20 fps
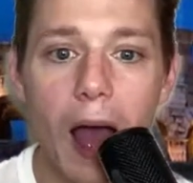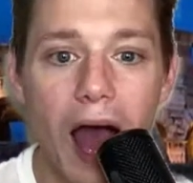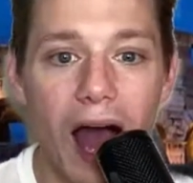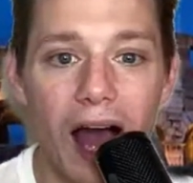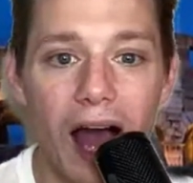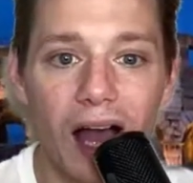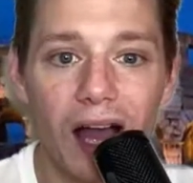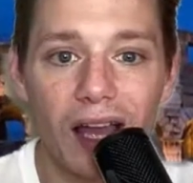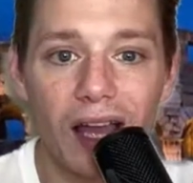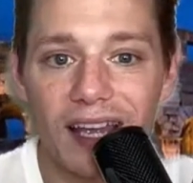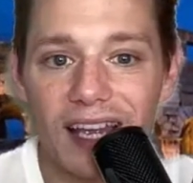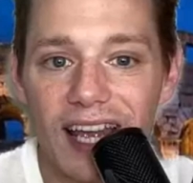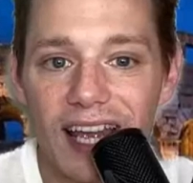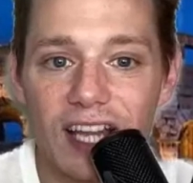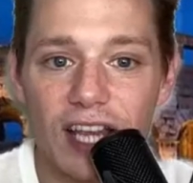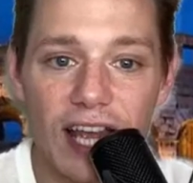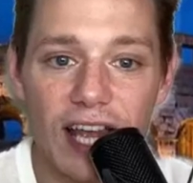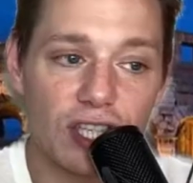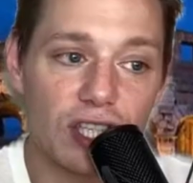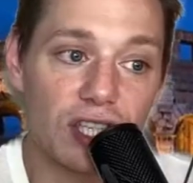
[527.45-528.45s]

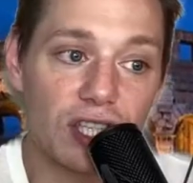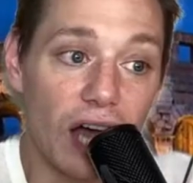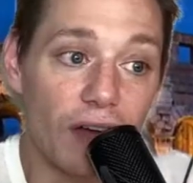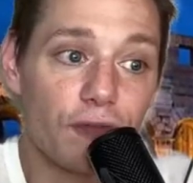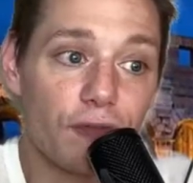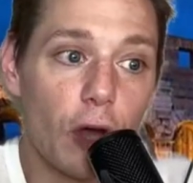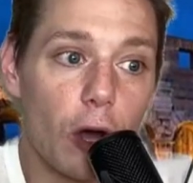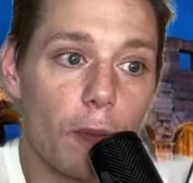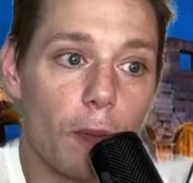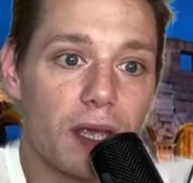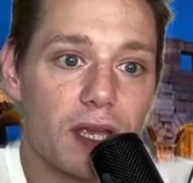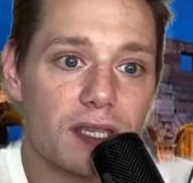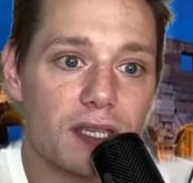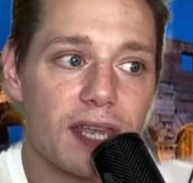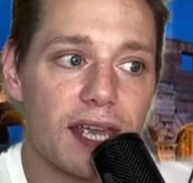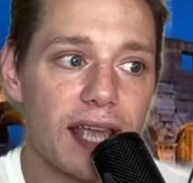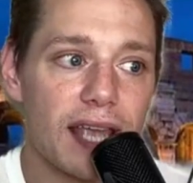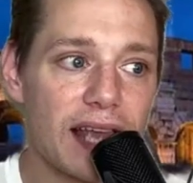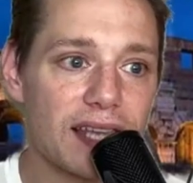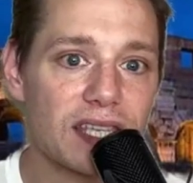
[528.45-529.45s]
It's tough, though, because
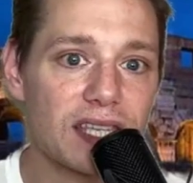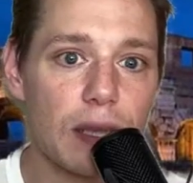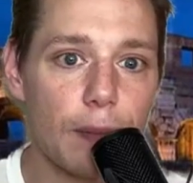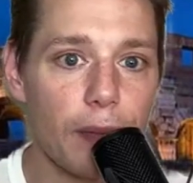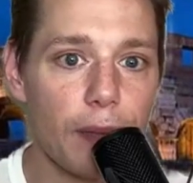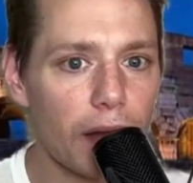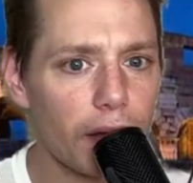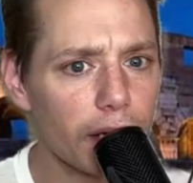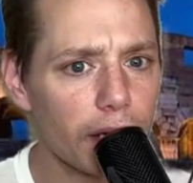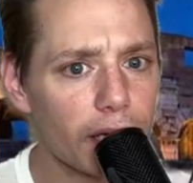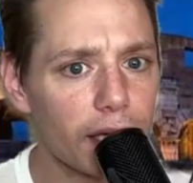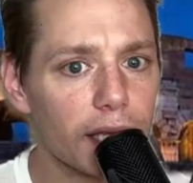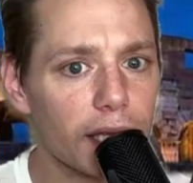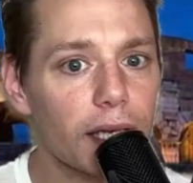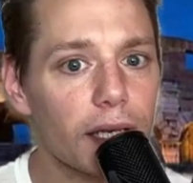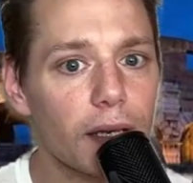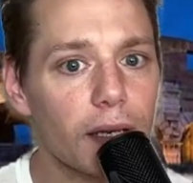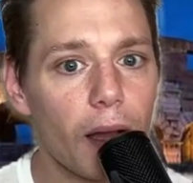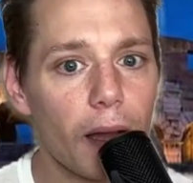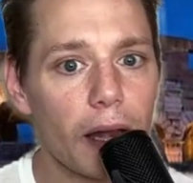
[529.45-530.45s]
like as an
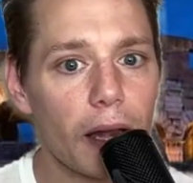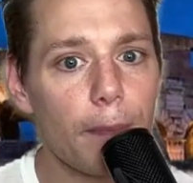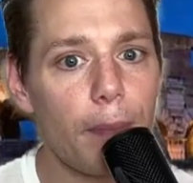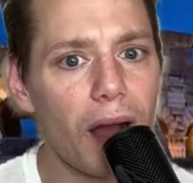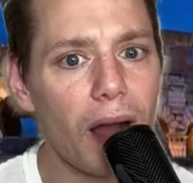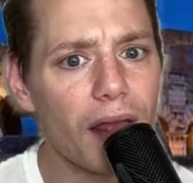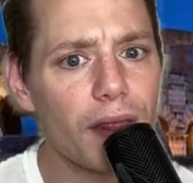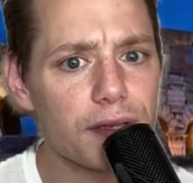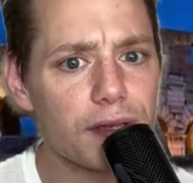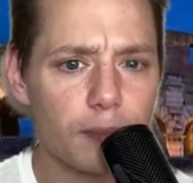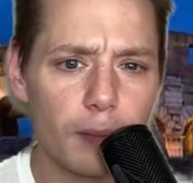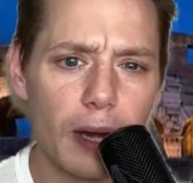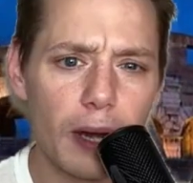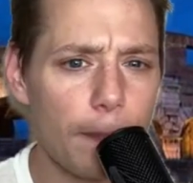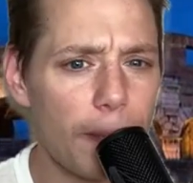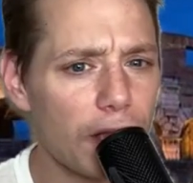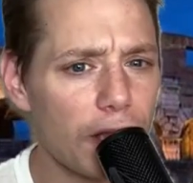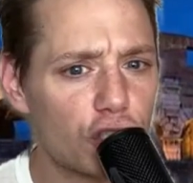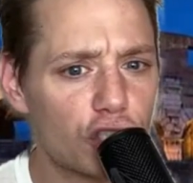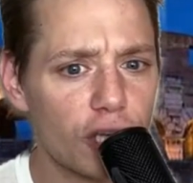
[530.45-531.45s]
American, I'm going to buy this. I'm going to
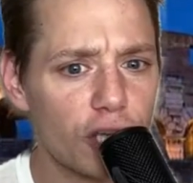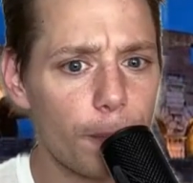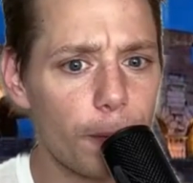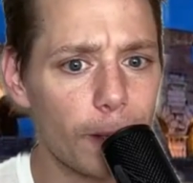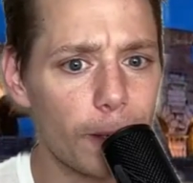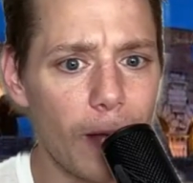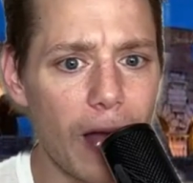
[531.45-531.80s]
pay shipping.